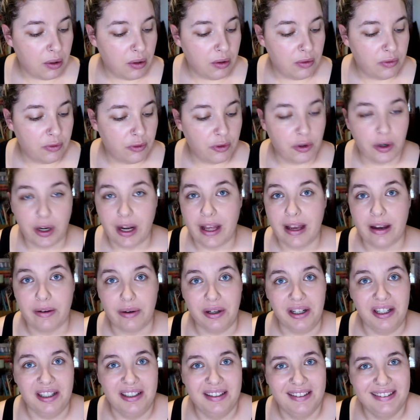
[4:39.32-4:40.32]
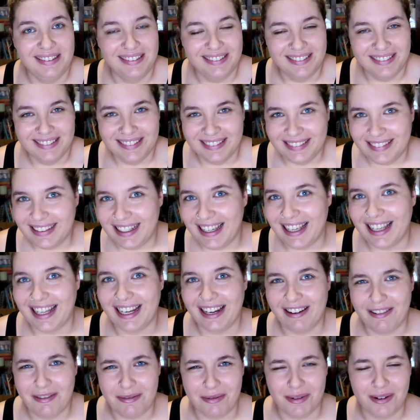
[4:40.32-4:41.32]
for an hour. And
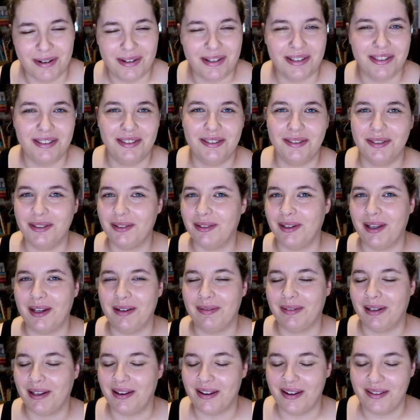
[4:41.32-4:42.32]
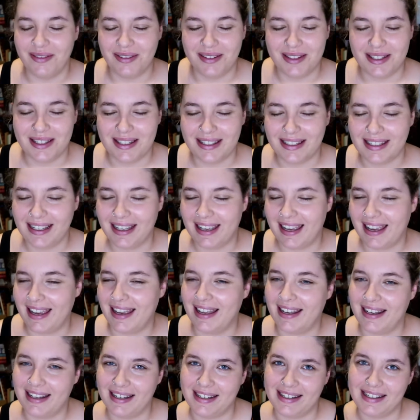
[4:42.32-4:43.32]
I walk all the way to my office
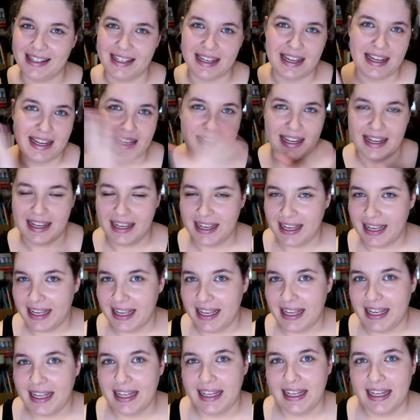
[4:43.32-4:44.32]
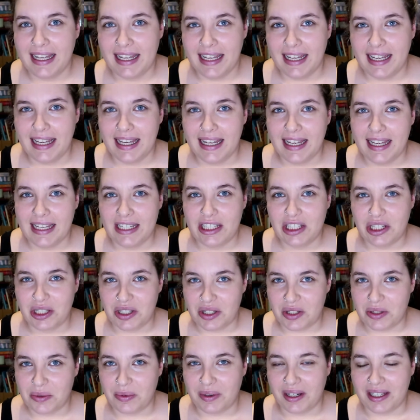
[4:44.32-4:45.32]
and
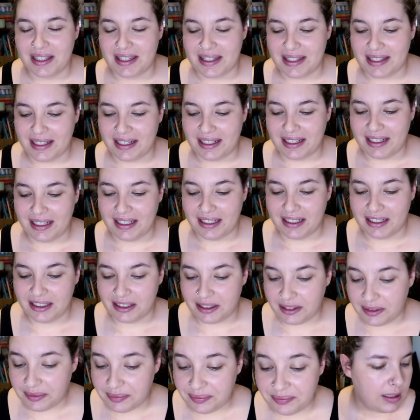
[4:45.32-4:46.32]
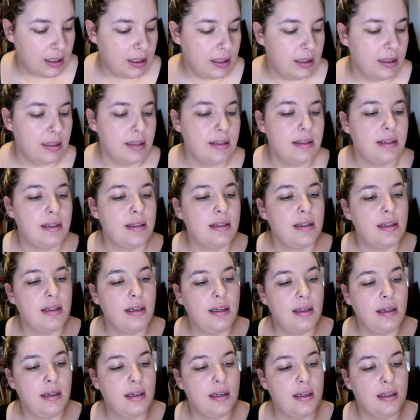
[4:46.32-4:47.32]
just sweat city. This is
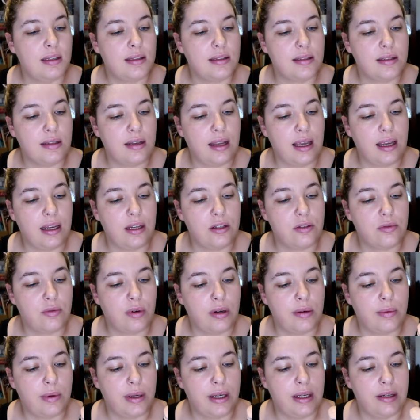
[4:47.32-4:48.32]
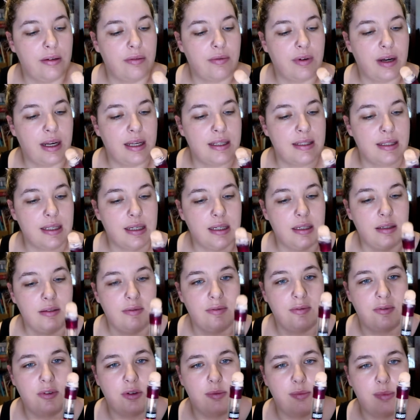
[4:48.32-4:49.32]
the Instant Age Rewind Eraser
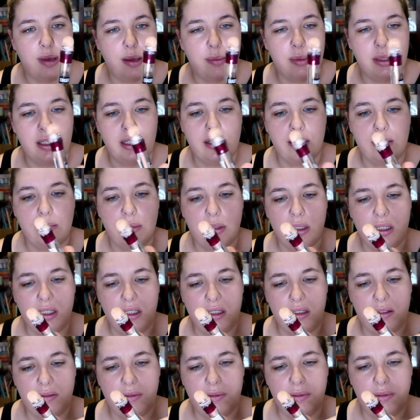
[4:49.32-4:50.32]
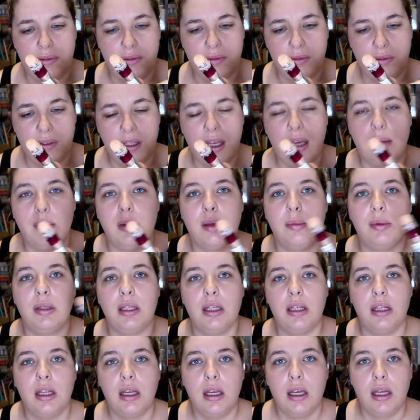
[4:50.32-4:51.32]
from Maybelline, I believe. Yeah,
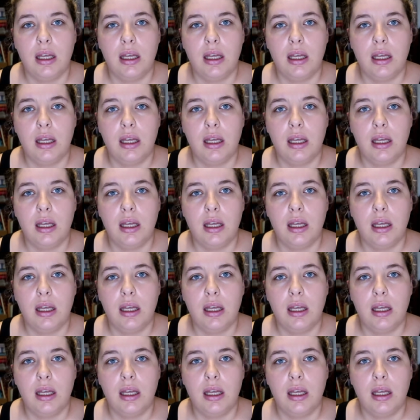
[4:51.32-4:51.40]
Maybelline.